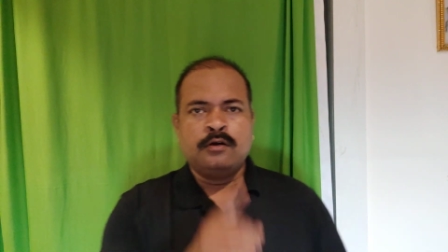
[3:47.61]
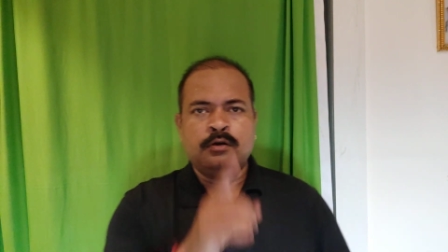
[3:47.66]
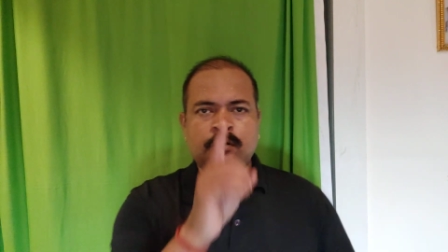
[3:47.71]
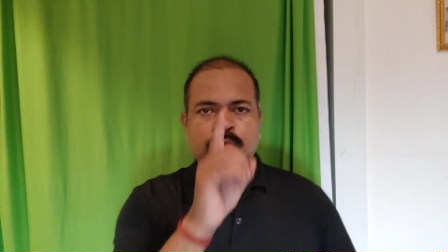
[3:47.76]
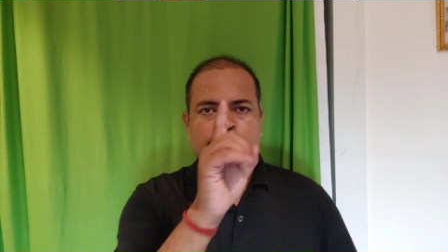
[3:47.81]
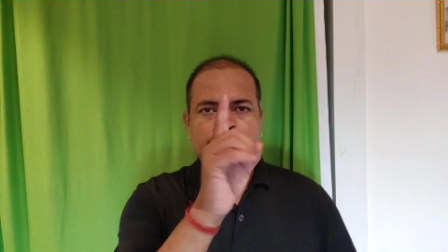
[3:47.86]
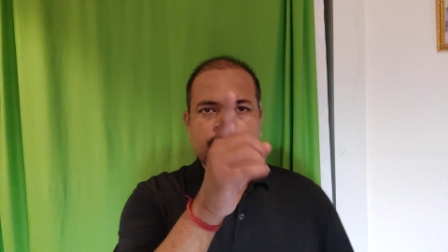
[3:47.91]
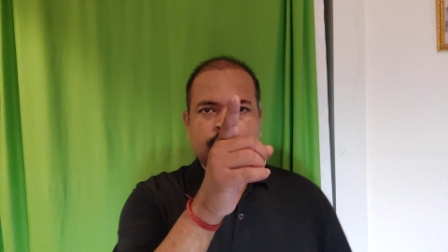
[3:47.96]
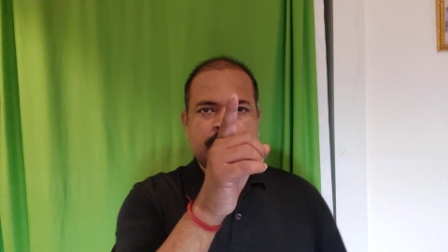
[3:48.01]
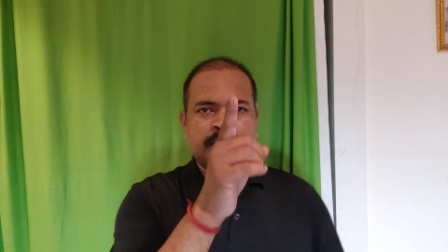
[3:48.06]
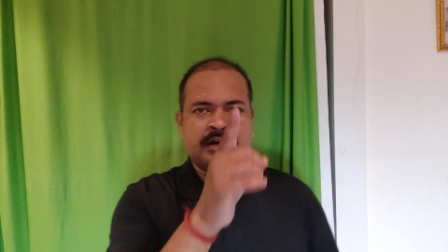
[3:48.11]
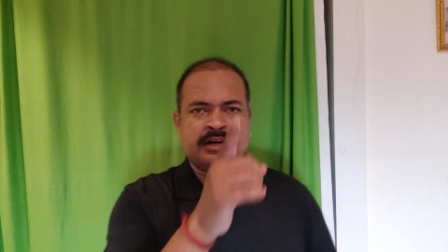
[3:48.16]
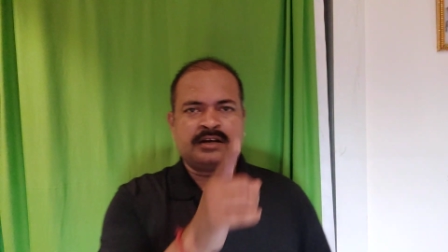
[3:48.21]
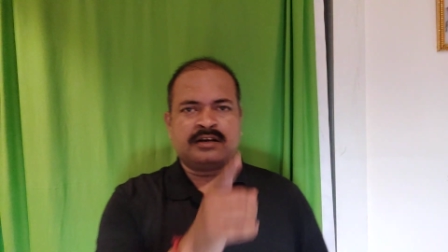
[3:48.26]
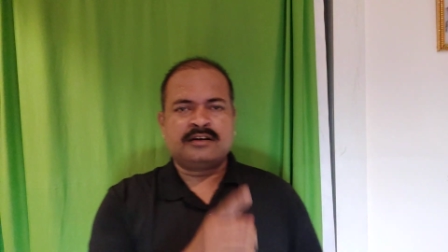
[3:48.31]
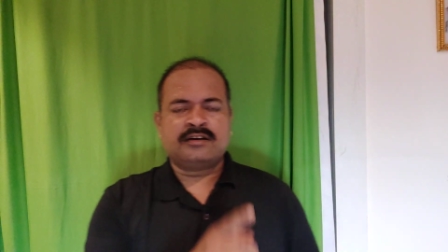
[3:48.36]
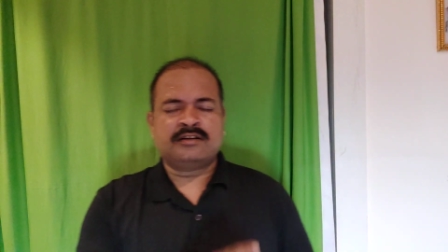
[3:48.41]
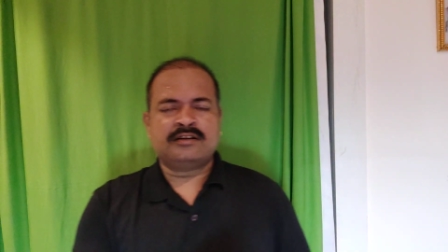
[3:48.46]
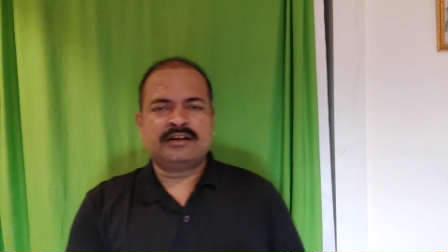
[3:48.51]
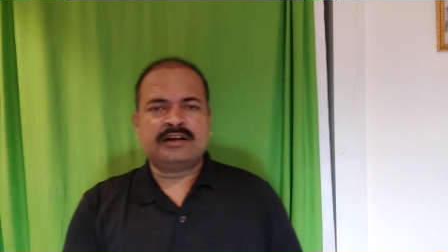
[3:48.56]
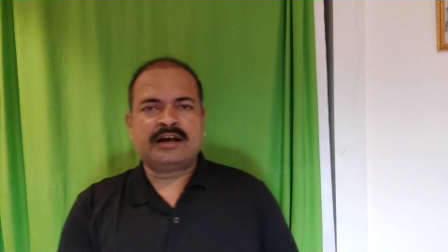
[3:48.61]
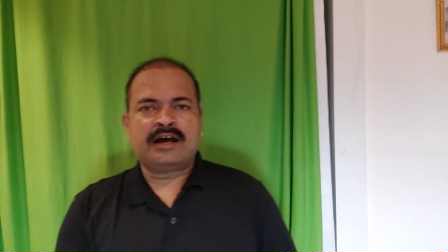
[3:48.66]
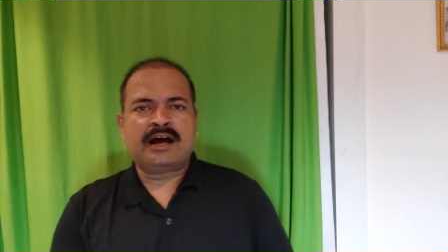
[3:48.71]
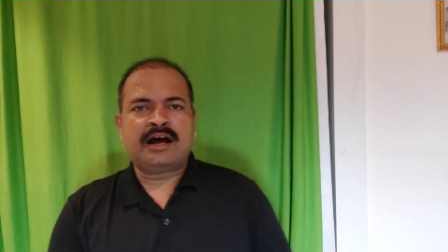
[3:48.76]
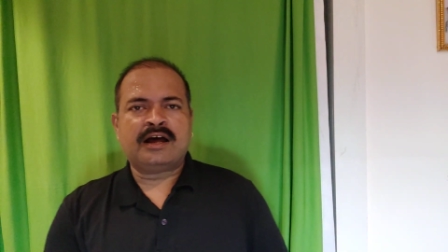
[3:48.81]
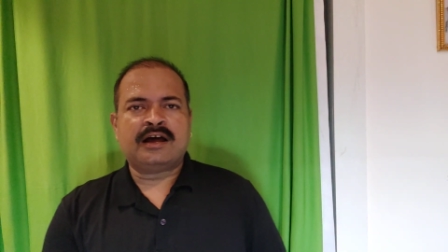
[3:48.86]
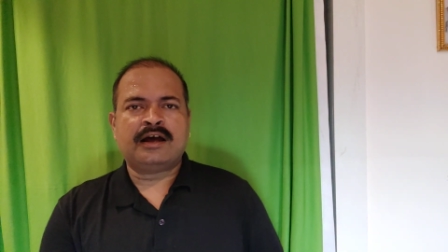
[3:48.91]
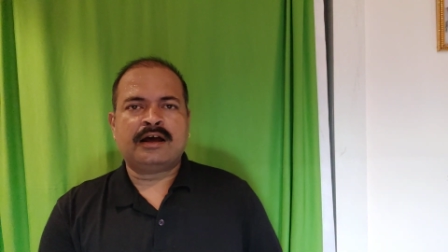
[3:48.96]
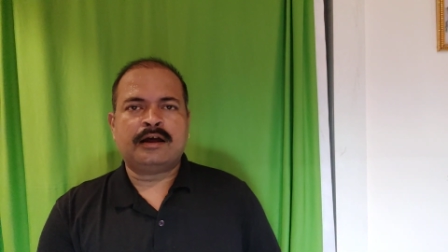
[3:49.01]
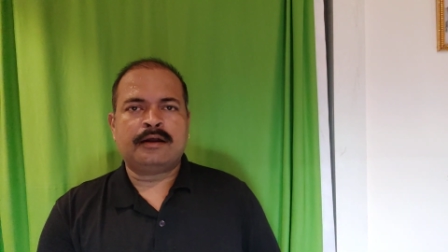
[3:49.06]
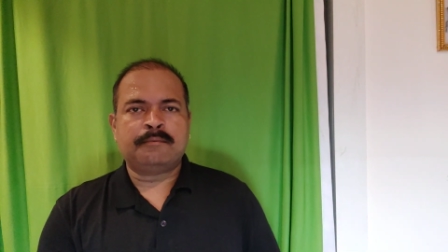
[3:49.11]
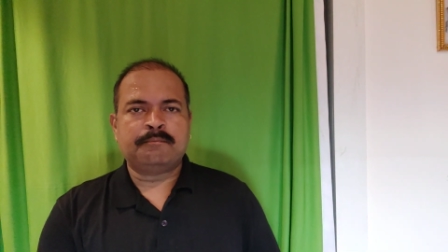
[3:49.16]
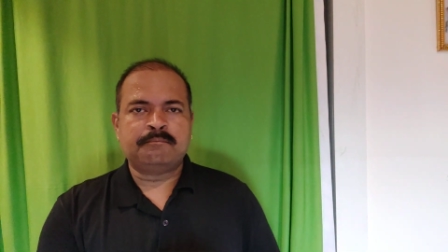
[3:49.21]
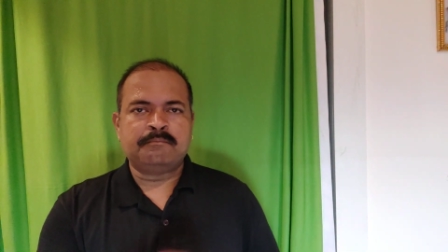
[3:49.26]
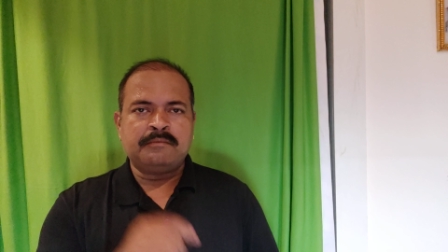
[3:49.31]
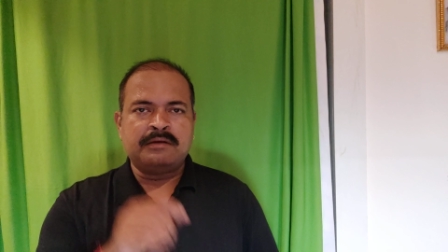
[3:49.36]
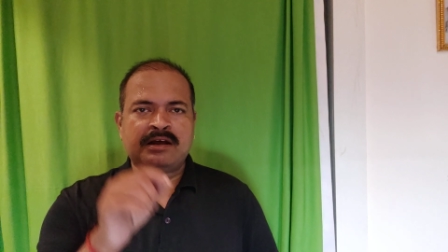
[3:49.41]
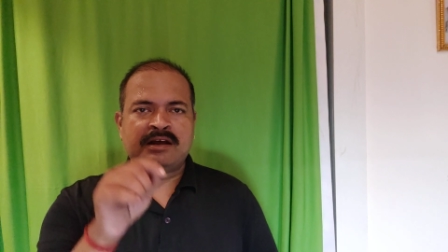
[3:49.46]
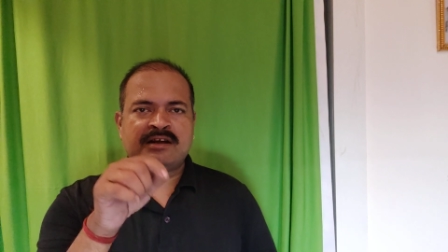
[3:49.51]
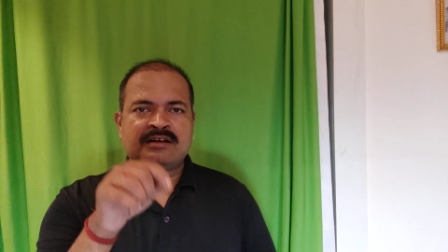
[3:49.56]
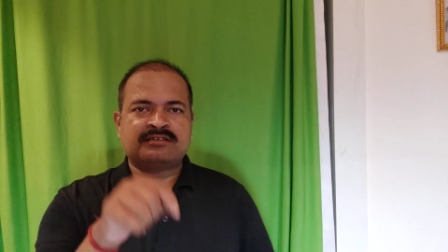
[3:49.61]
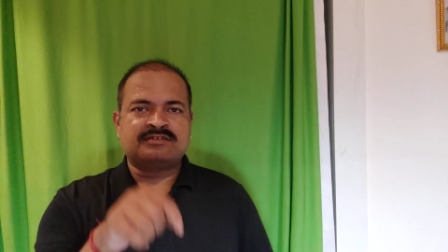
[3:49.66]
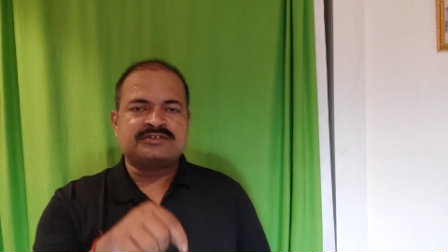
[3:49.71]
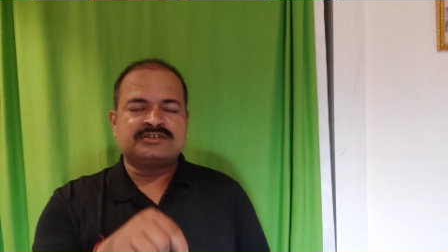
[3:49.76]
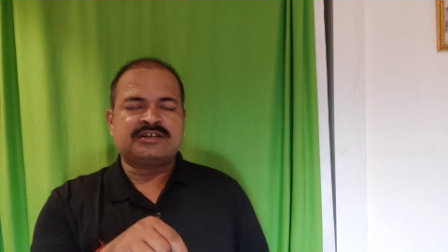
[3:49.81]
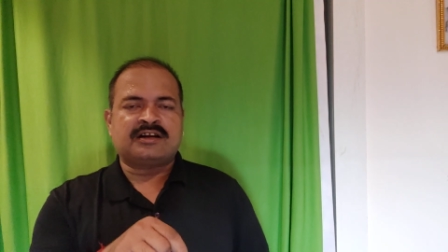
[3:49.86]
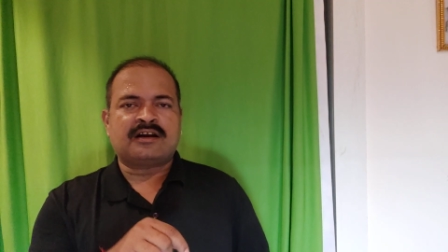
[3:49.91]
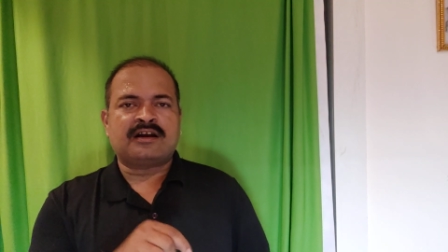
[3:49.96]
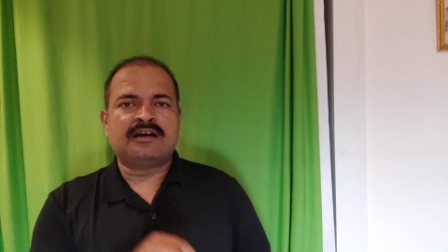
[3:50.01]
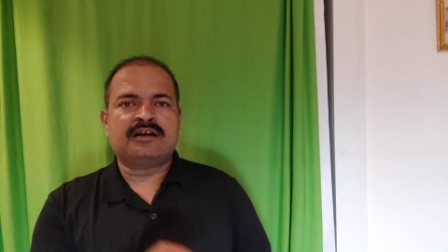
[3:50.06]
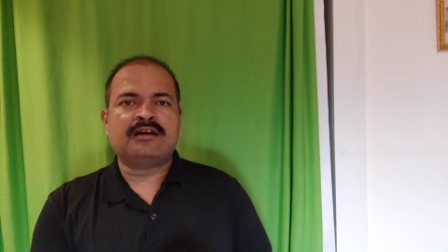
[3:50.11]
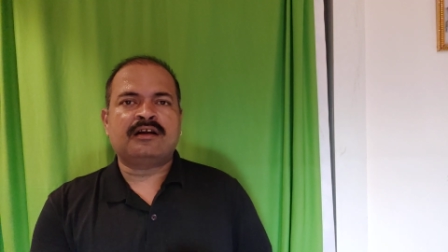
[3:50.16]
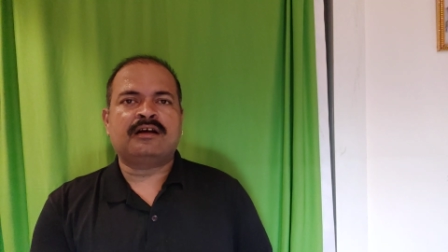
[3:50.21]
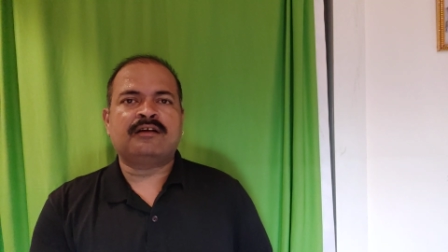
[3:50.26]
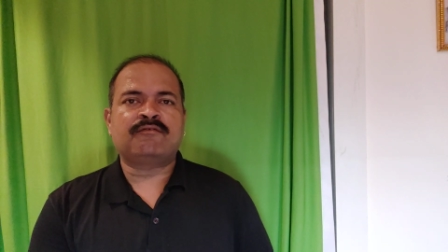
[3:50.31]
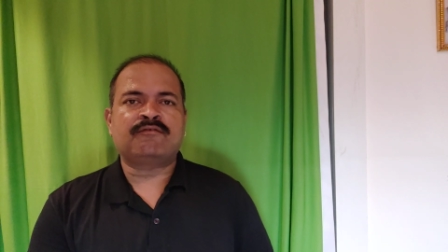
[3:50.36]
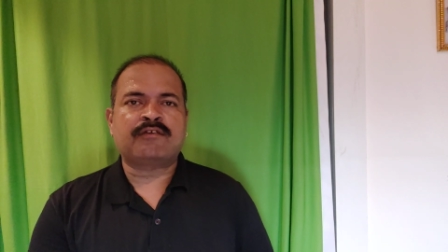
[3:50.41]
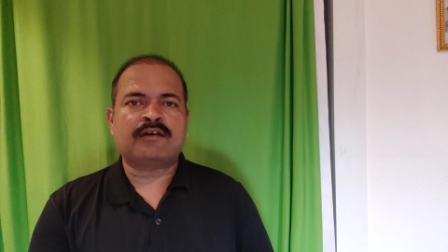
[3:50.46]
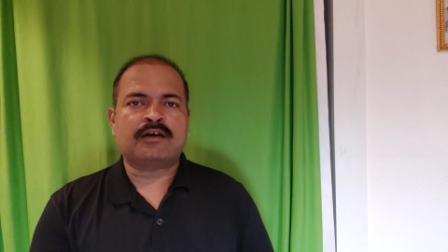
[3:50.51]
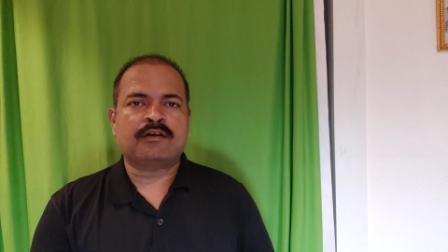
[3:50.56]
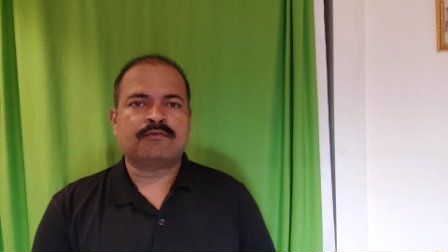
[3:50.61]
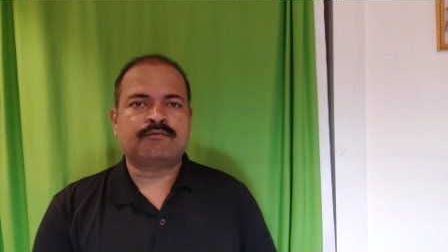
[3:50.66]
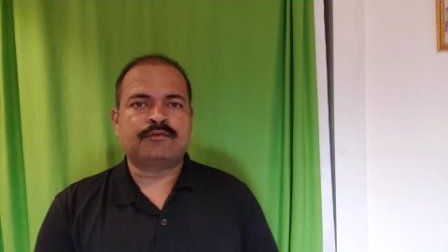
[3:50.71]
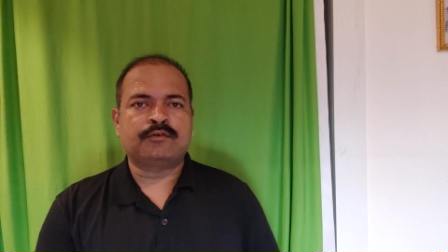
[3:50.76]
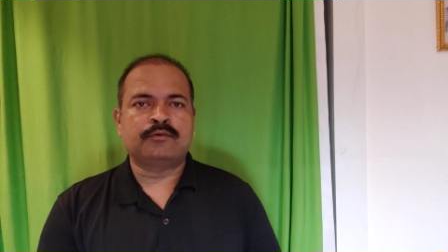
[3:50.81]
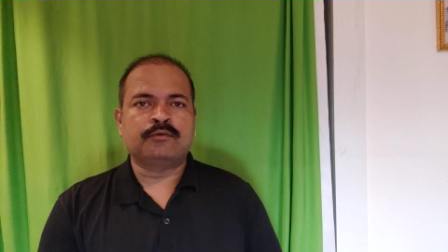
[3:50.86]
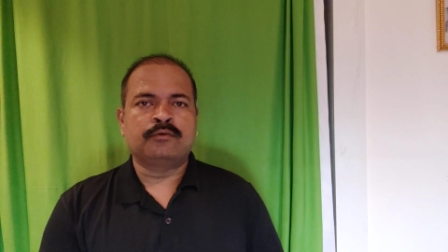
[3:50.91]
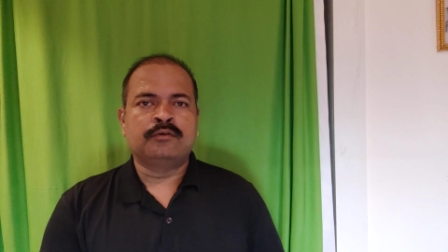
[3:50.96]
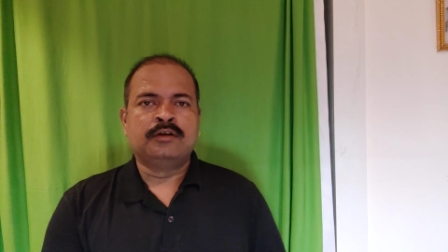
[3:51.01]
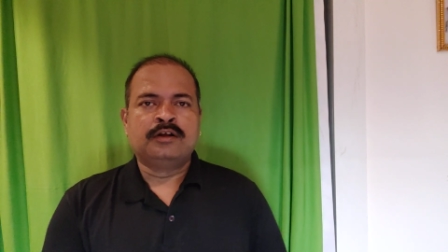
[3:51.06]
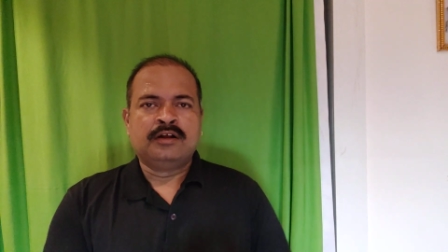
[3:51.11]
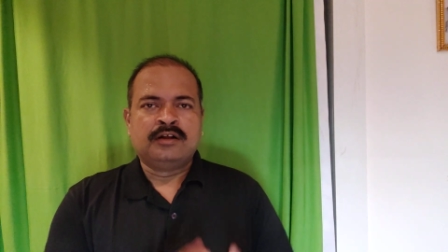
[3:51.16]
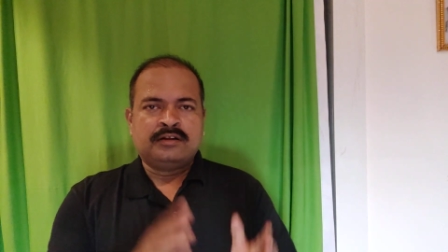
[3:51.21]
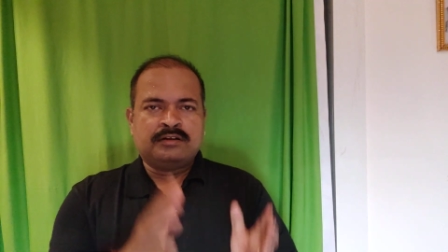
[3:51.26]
Look at it in the eye and make it surrender in front of you.